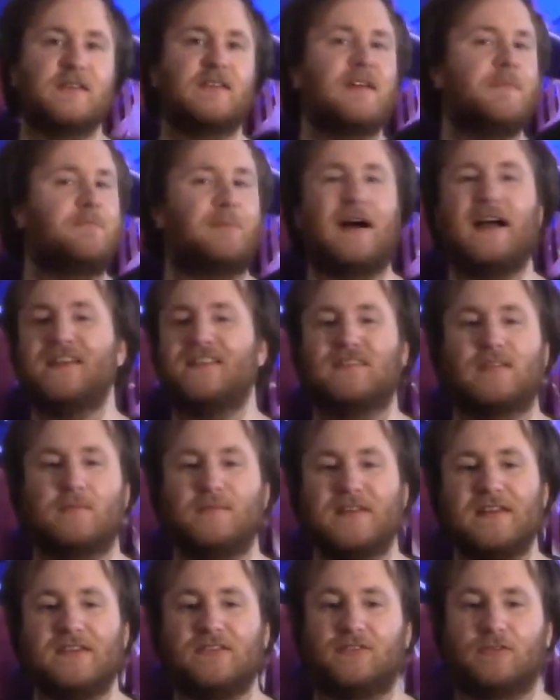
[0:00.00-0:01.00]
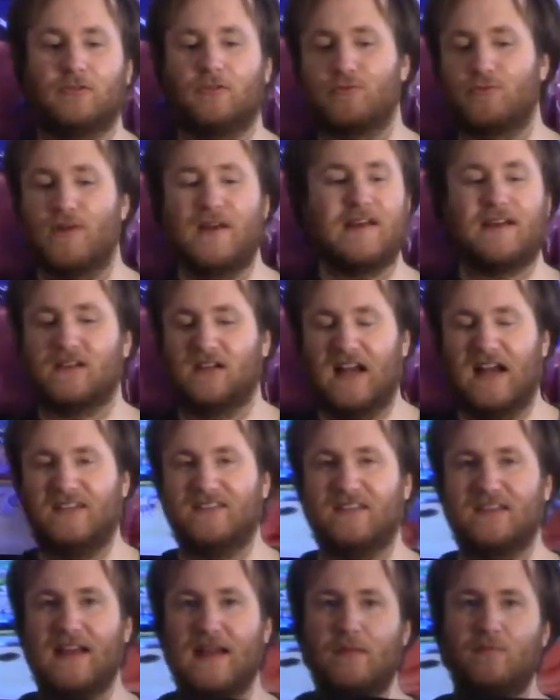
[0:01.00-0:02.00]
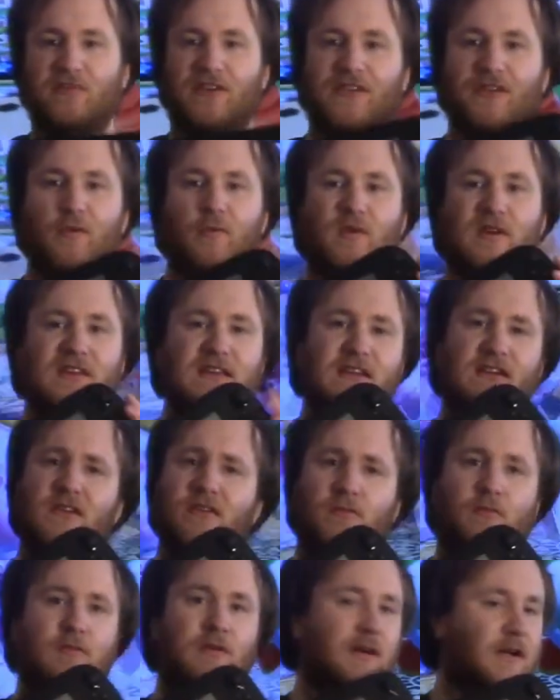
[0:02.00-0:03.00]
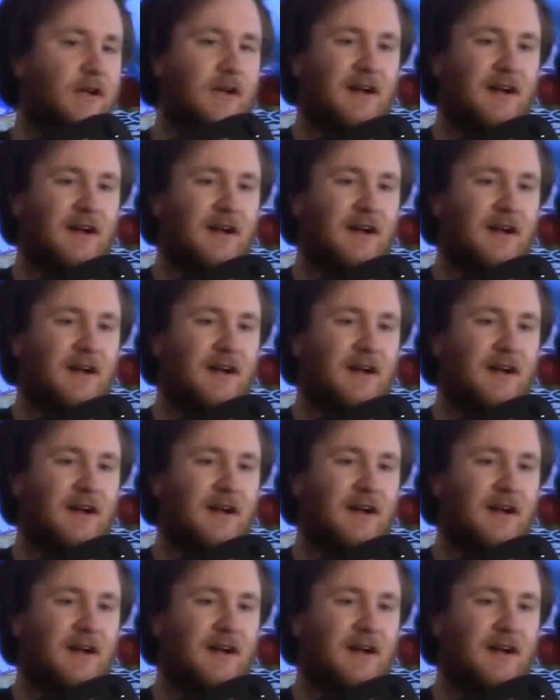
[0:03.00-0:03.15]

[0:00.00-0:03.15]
you can buy some of these great classic games on the Wii U.